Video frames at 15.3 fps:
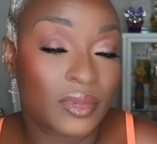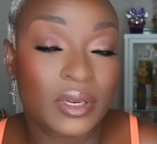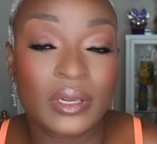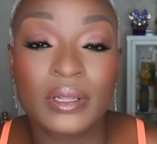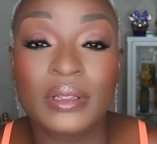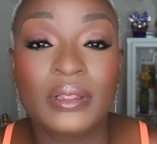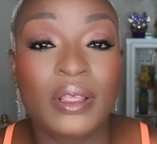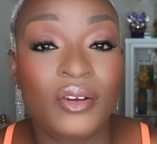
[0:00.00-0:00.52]

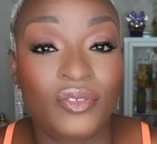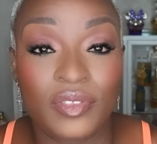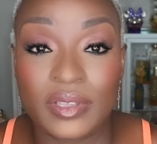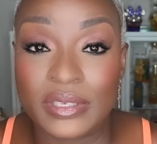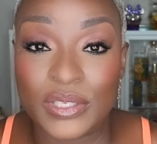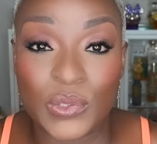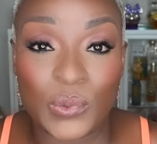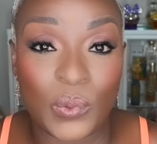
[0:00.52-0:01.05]
Love
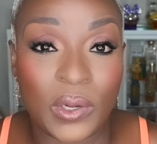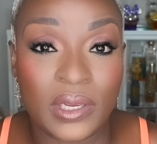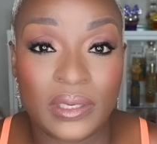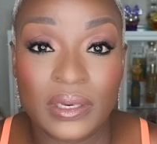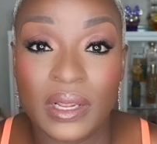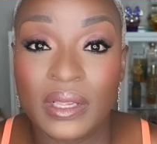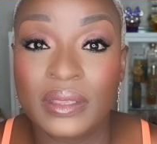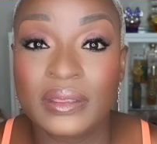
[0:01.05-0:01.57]
this one.
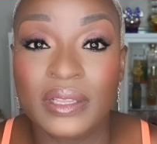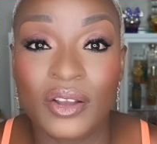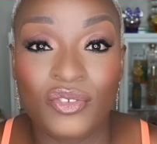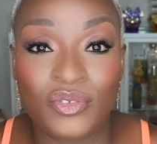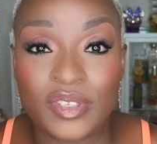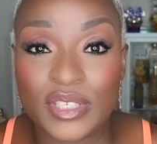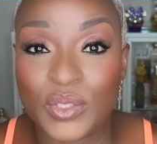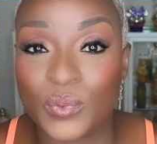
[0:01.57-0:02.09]

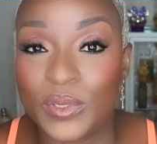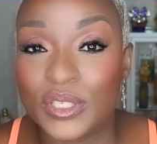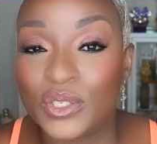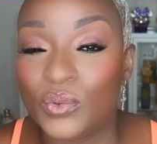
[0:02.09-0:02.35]
Love this one.